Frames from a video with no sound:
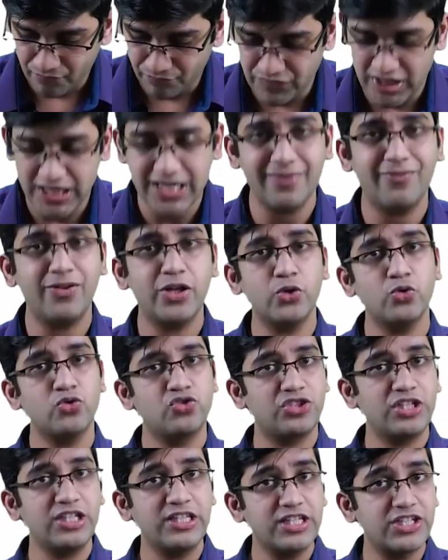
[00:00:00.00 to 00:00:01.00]
Whenever you
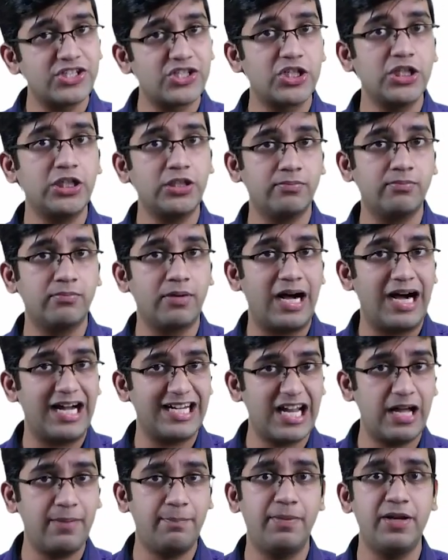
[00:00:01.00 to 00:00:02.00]
see this term
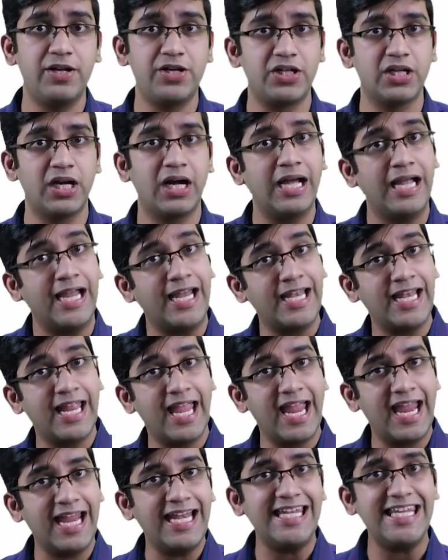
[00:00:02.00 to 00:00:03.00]
anaplasia in
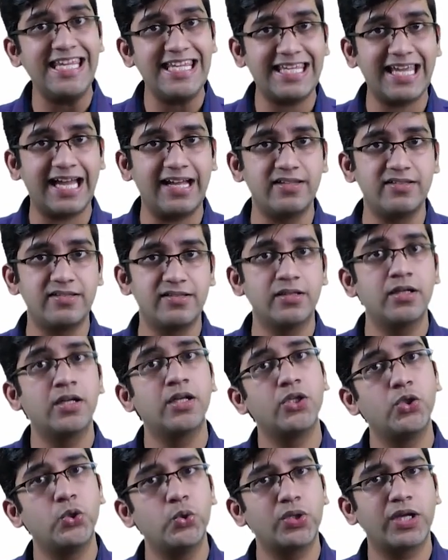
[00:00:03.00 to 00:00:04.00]
any cancer,
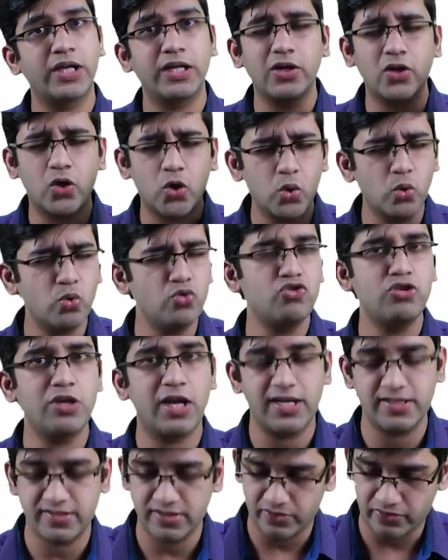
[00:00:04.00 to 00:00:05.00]
you can close your
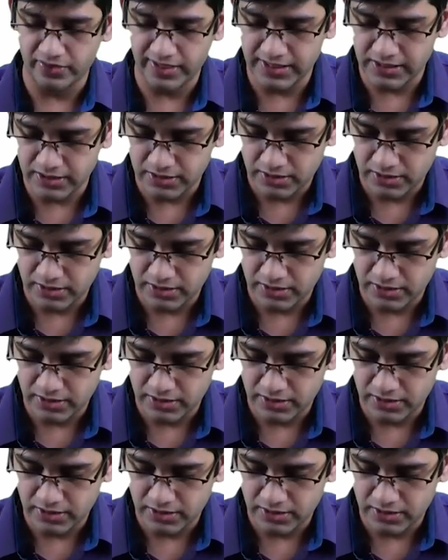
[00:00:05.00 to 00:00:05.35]
eyes and write